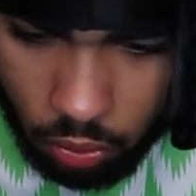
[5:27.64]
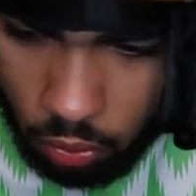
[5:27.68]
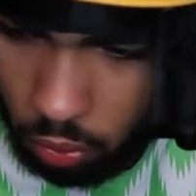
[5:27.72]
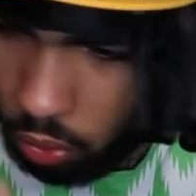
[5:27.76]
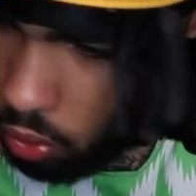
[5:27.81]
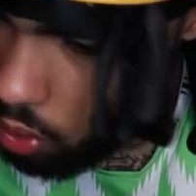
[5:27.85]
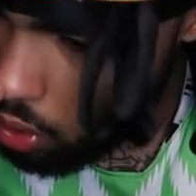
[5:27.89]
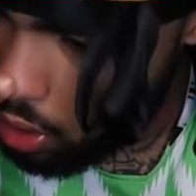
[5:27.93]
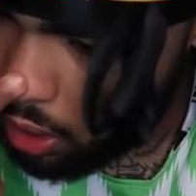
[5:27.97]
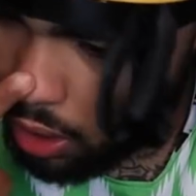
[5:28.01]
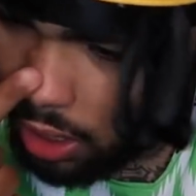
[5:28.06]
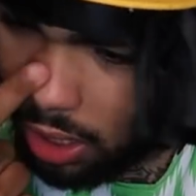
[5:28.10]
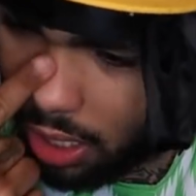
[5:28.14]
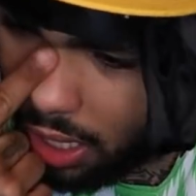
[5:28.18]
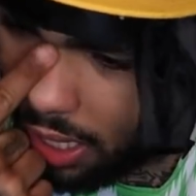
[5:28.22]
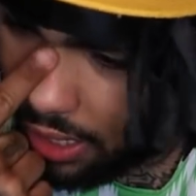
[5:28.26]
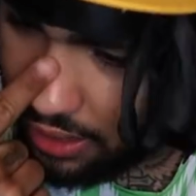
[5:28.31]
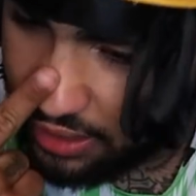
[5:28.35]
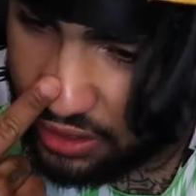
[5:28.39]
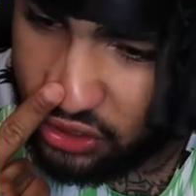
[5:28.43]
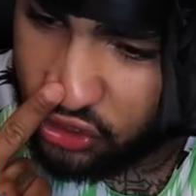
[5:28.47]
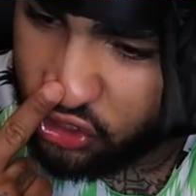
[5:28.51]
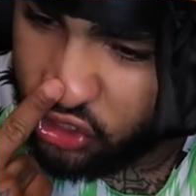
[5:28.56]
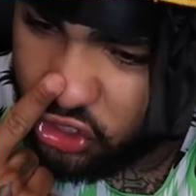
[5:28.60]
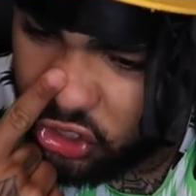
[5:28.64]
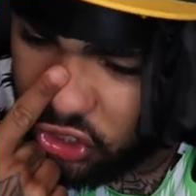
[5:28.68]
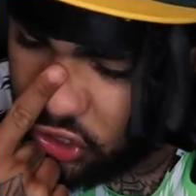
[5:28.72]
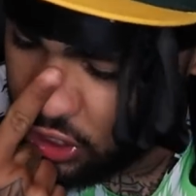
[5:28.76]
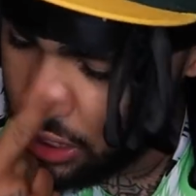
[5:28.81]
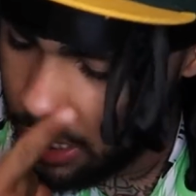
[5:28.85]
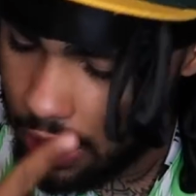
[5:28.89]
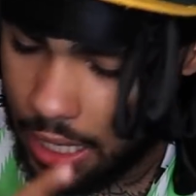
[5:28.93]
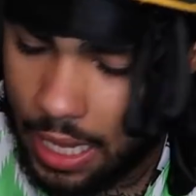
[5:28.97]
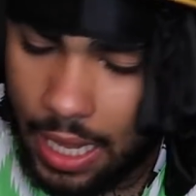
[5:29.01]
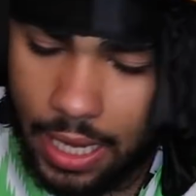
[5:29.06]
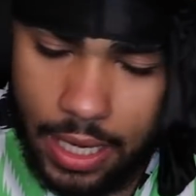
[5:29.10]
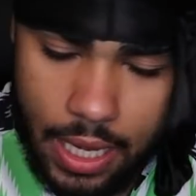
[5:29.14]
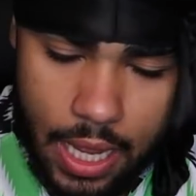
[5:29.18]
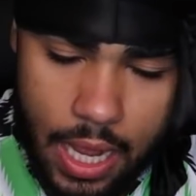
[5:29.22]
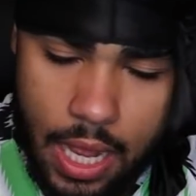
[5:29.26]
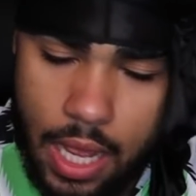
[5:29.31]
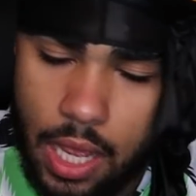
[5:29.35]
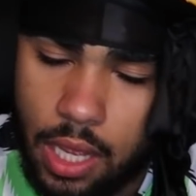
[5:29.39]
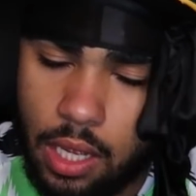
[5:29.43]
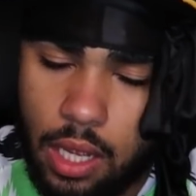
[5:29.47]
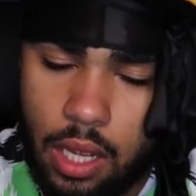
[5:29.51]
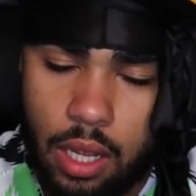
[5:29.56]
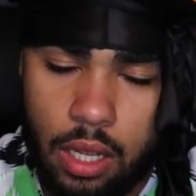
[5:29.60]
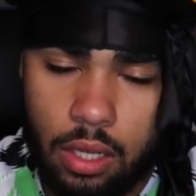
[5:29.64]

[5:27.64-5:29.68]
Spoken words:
water gliding, shit like that.